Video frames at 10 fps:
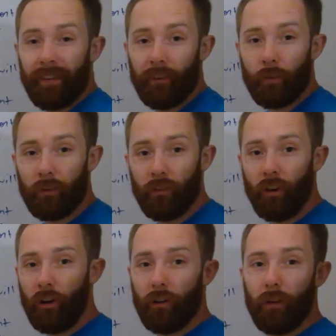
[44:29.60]
these questions
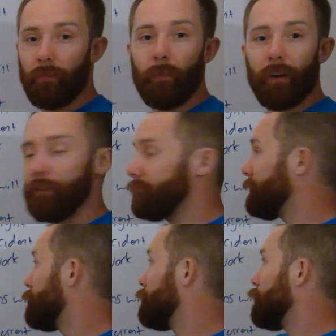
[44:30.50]
harder, might
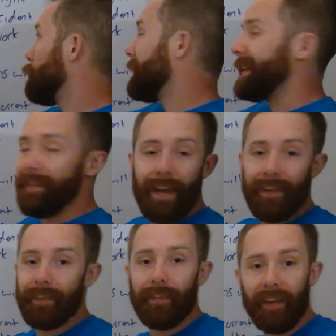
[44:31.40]
do an
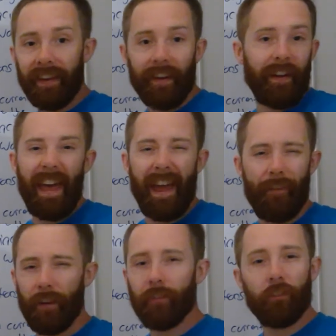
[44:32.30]
intensity and an
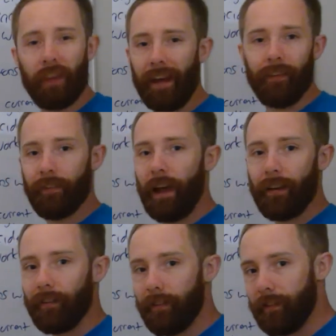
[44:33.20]
area, it just adds
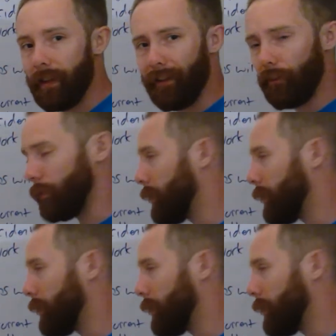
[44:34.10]
tiers to